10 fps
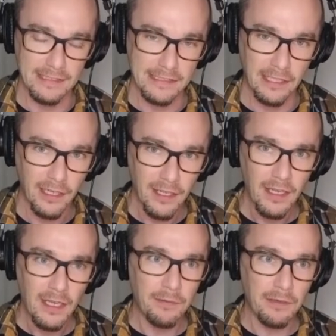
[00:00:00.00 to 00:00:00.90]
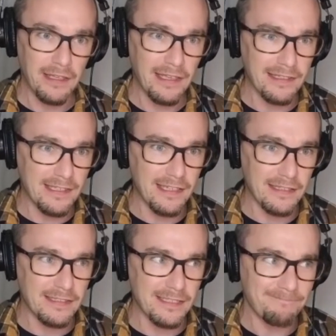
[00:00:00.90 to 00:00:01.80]
here. But
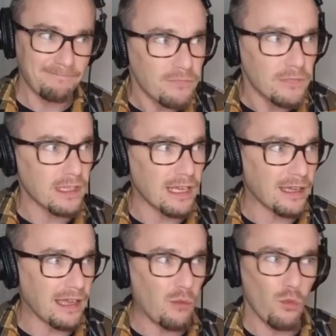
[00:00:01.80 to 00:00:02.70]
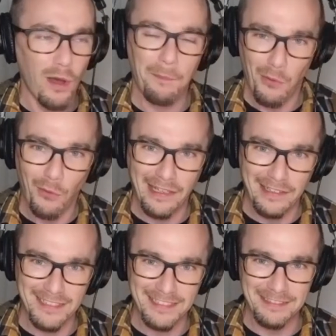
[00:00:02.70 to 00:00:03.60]
it's at what
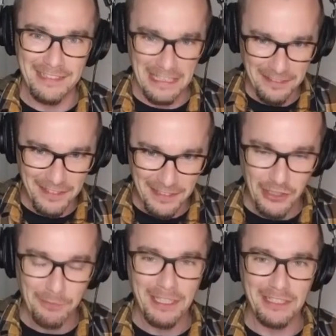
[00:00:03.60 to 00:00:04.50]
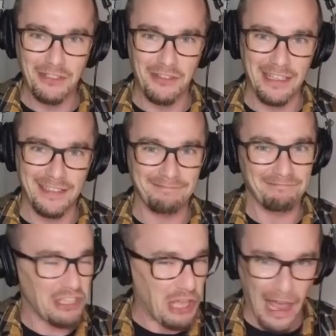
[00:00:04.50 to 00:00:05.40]
point, in your opinion, do you think,
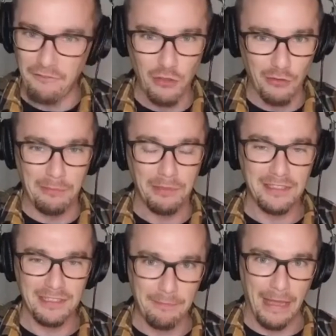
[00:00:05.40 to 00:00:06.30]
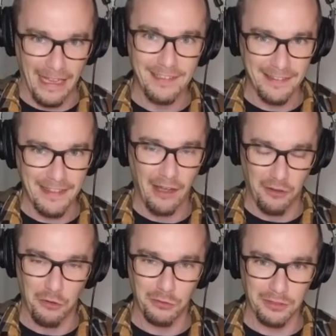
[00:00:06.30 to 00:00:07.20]
have you completely abandoned that
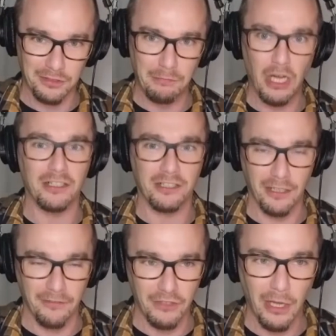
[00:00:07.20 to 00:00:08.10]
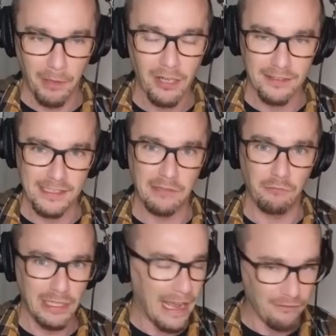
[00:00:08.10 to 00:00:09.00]
whole moniker of
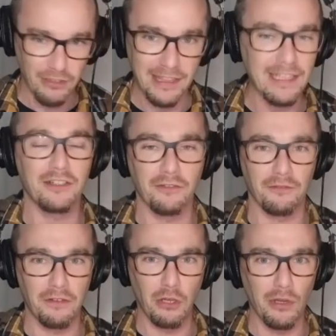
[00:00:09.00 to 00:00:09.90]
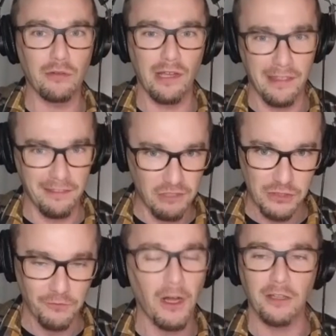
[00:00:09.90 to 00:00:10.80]
nonpartisan when everything you're going with
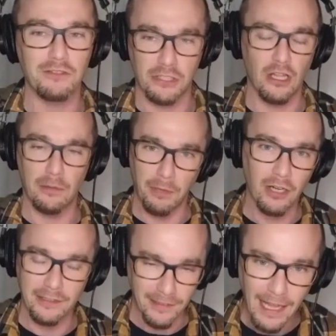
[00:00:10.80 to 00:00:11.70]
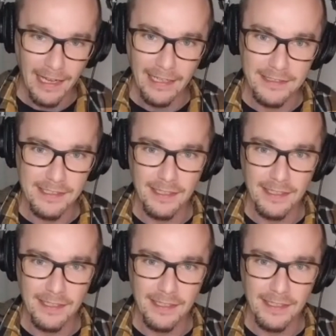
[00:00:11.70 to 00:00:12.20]
just follows along party lines?